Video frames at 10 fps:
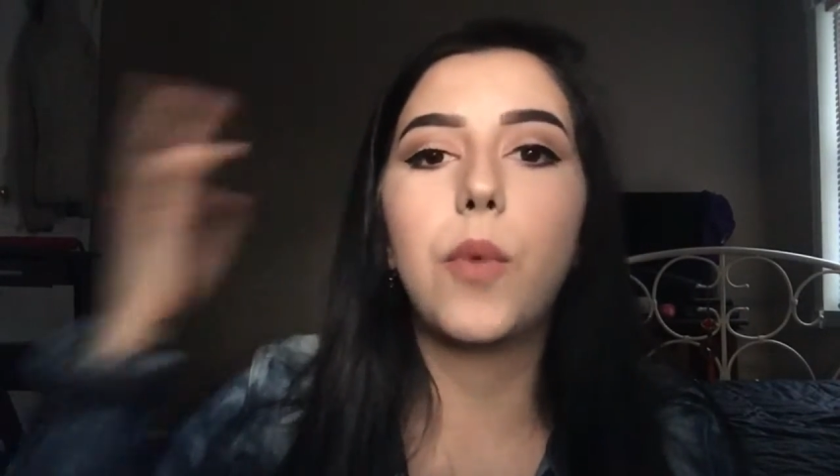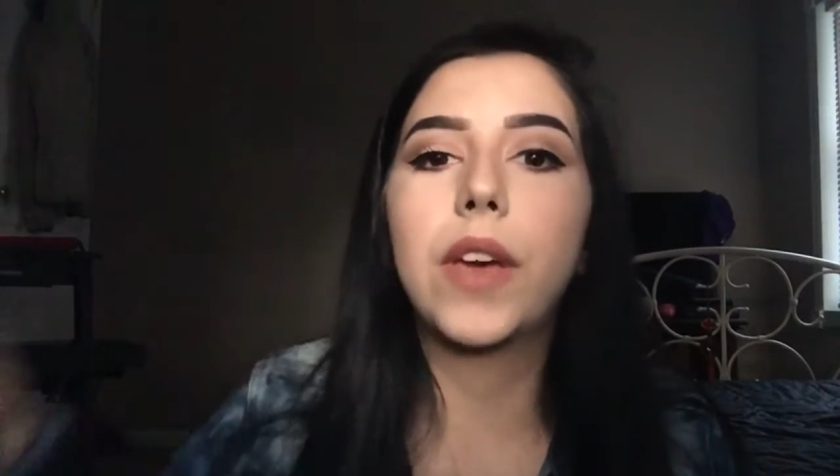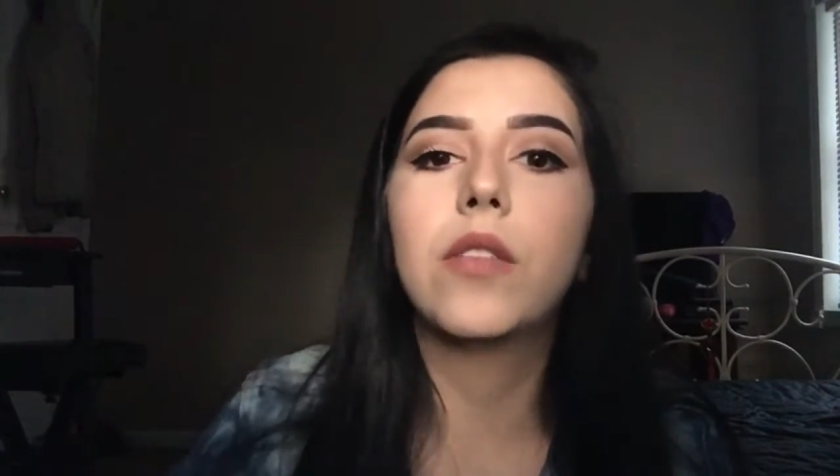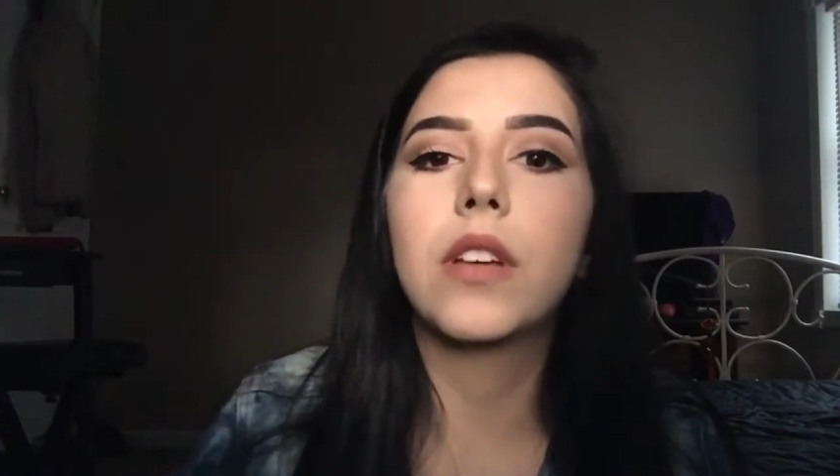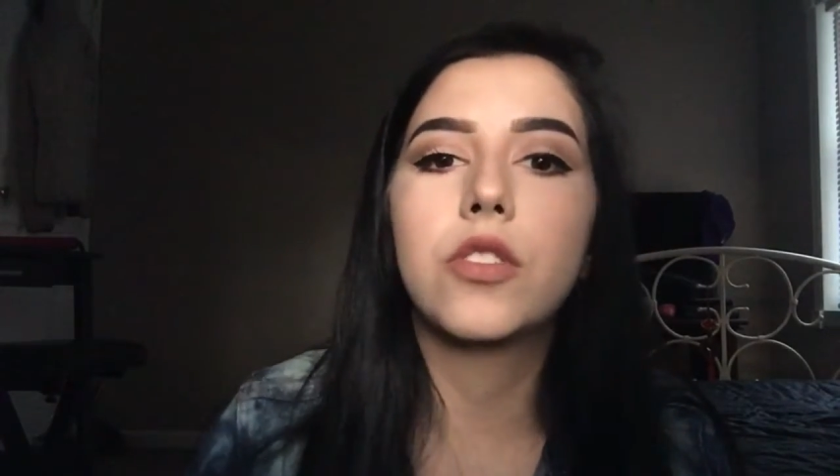
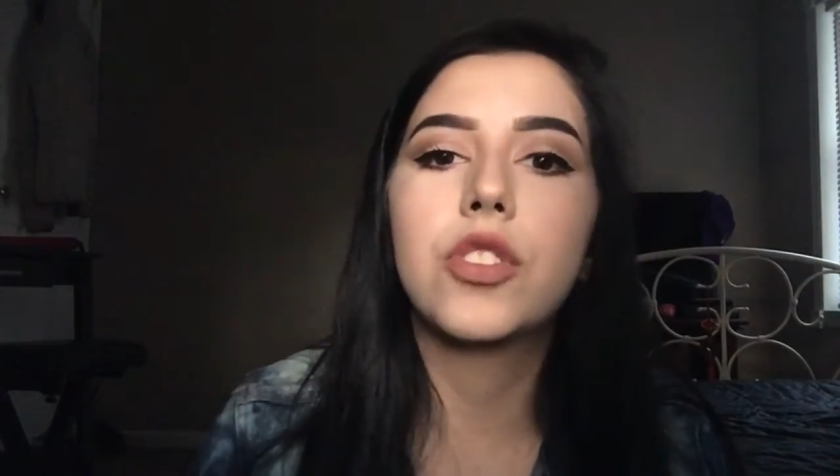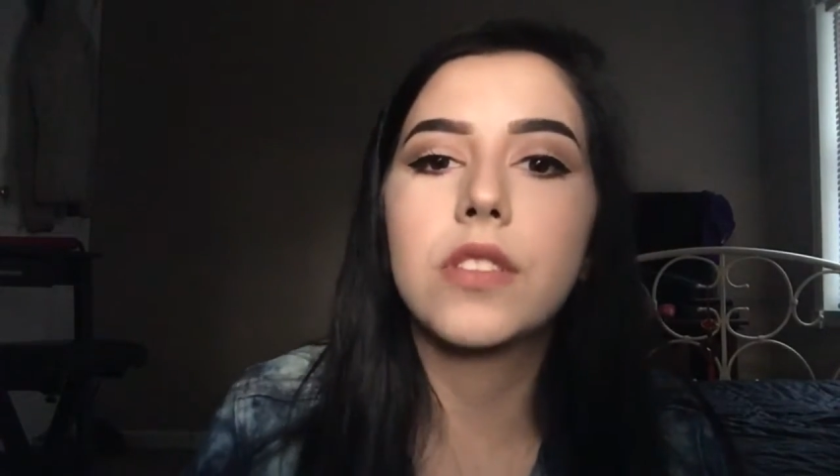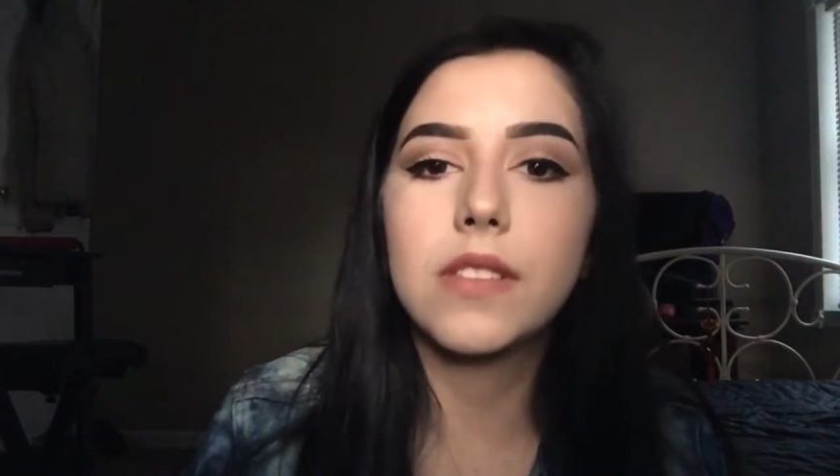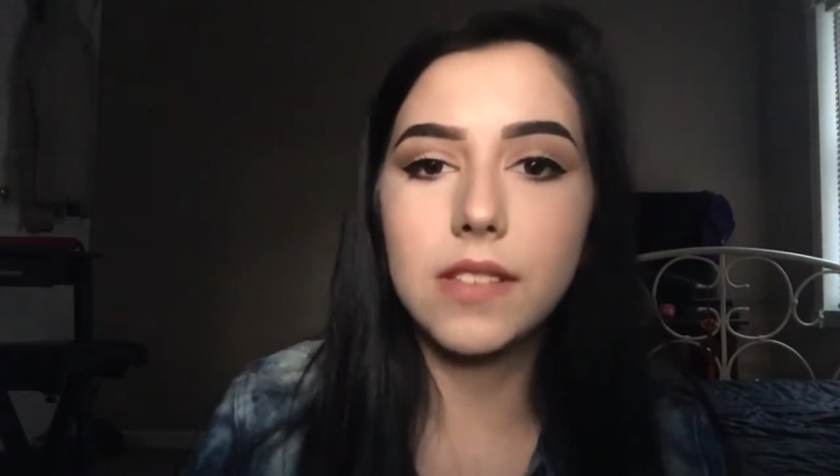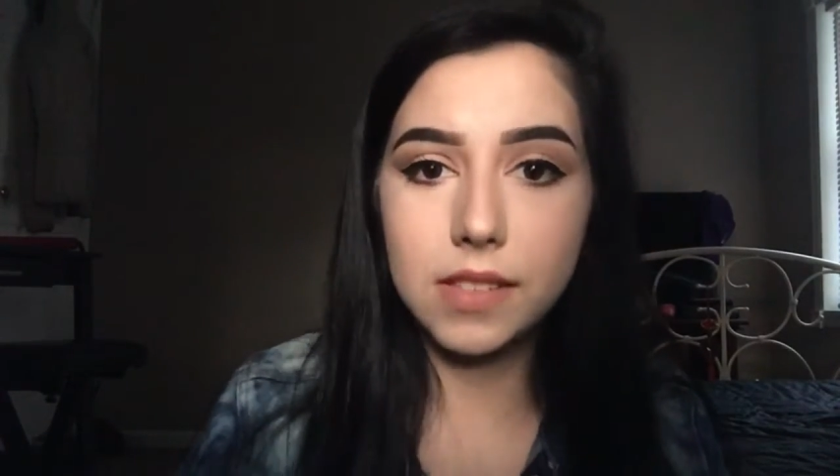Wankel
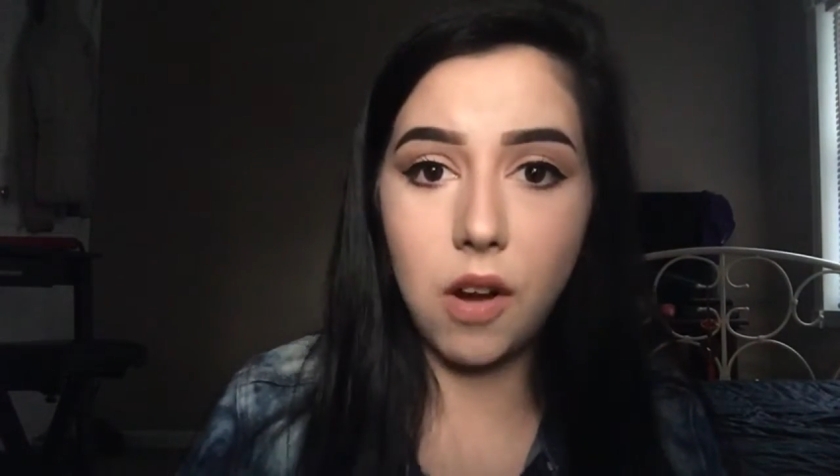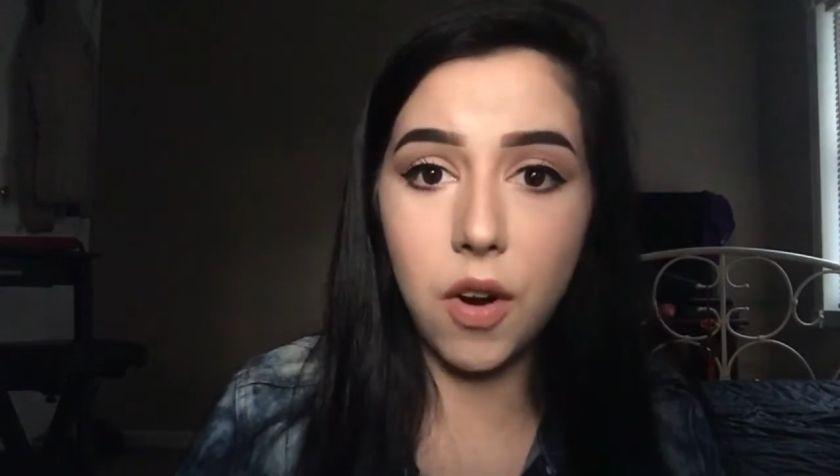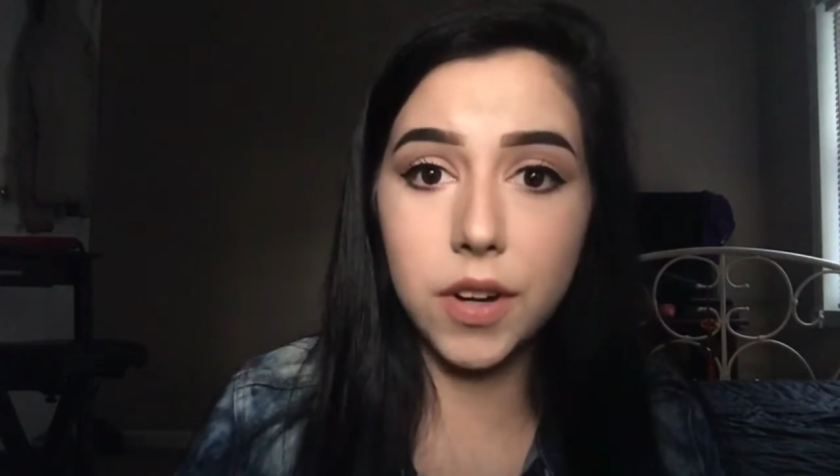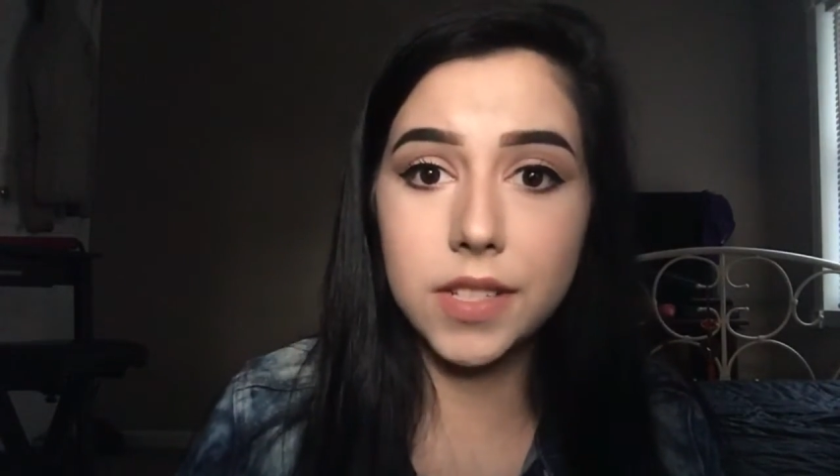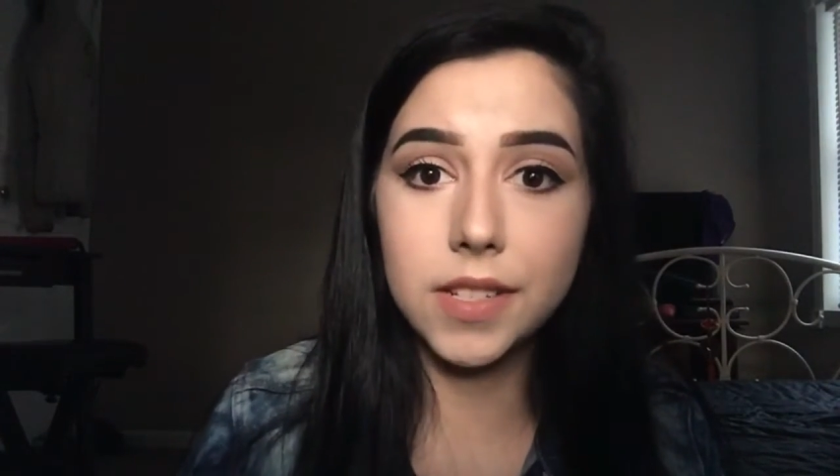engine is it's hard